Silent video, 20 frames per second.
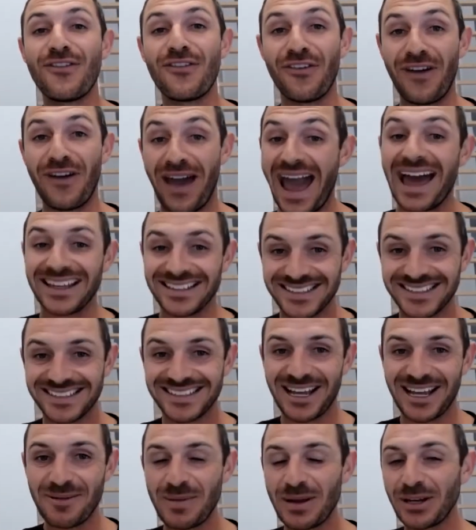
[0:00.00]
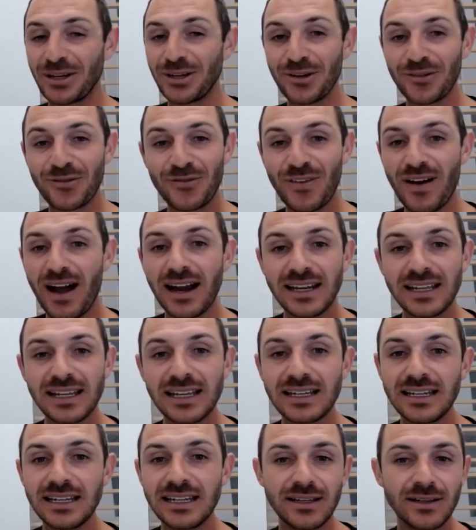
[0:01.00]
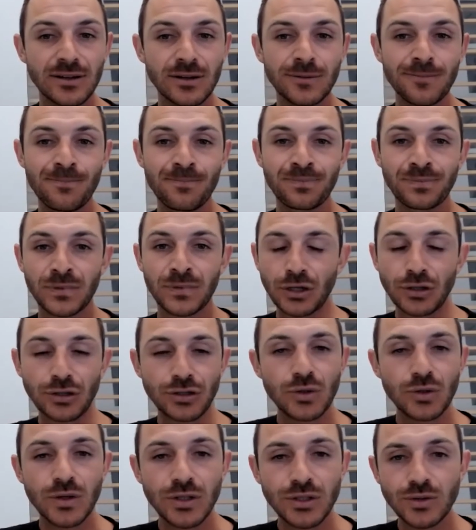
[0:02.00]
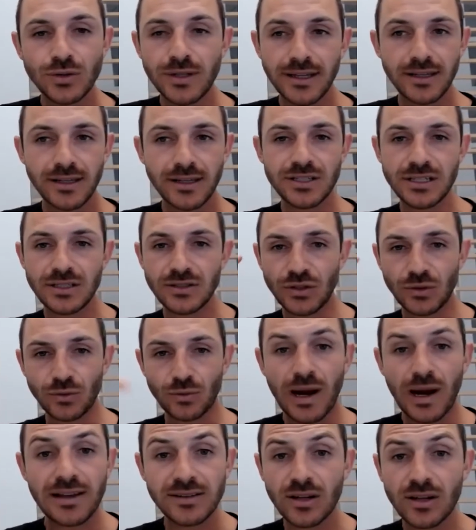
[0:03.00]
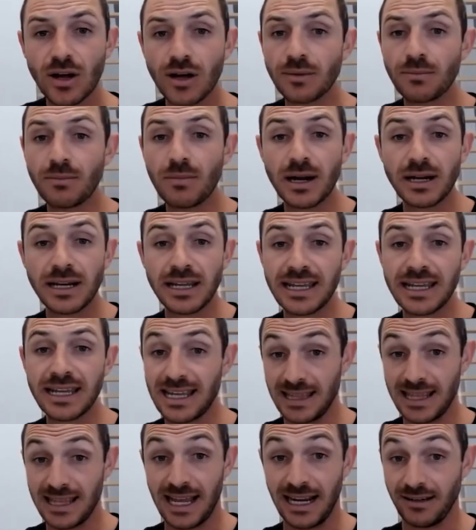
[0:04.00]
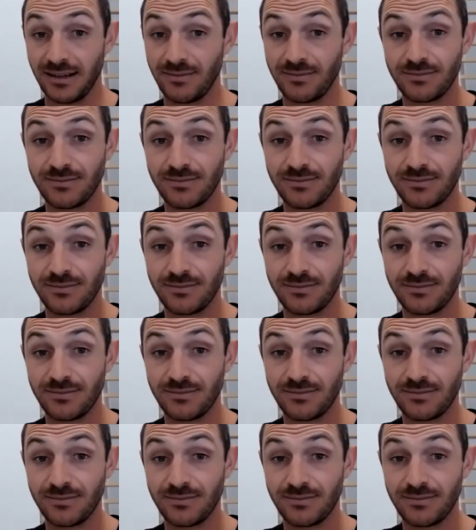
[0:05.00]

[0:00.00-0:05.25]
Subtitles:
fast. I mean, you're finding a deal, you're doing due diligence, you're raising all the money in like